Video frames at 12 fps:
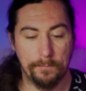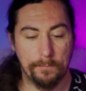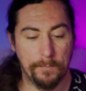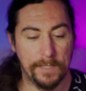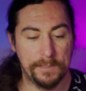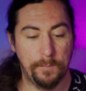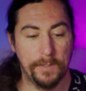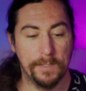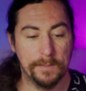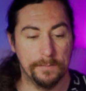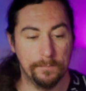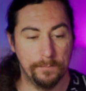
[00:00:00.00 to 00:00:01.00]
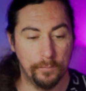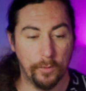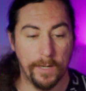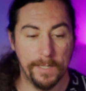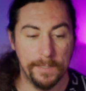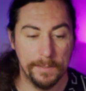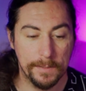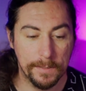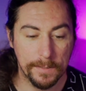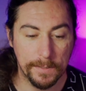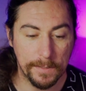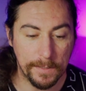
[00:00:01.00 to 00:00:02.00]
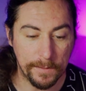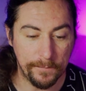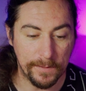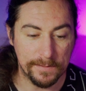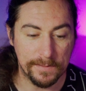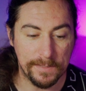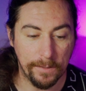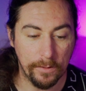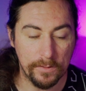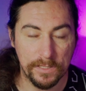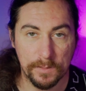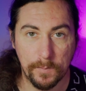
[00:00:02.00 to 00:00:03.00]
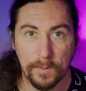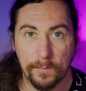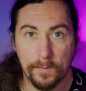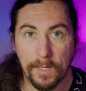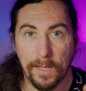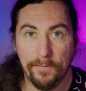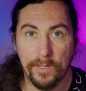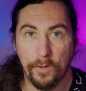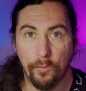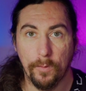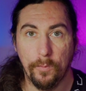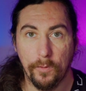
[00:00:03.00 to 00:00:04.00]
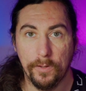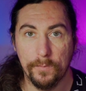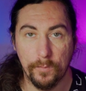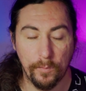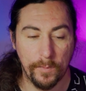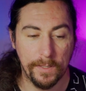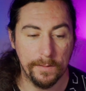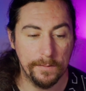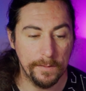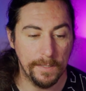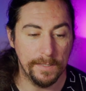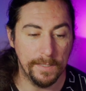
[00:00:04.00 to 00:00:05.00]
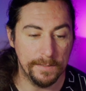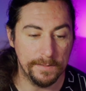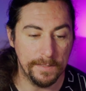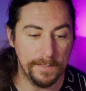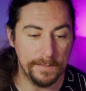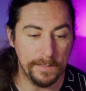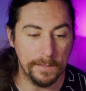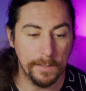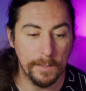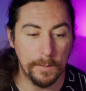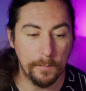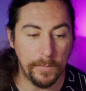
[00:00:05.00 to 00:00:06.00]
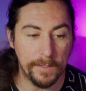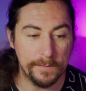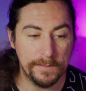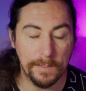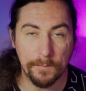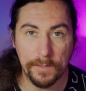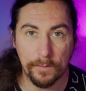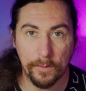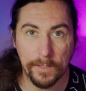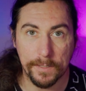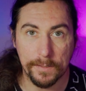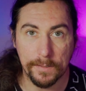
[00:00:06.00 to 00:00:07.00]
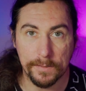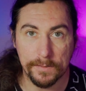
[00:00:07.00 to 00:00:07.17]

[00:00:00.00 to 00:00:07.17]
much bigger prey. If necessary, it would just be having a grip on it. It wouldn't be as easy. But something like a